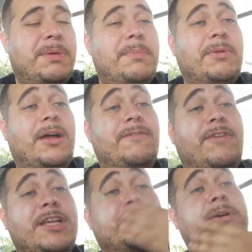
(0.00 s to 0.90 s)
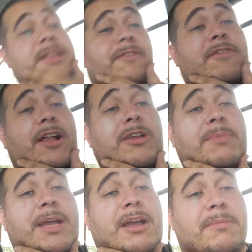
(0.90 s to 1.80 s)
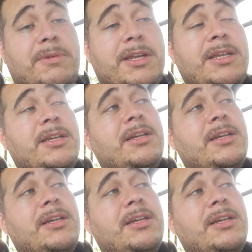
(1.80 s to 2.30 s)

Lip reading: people on Facebook that follow my company.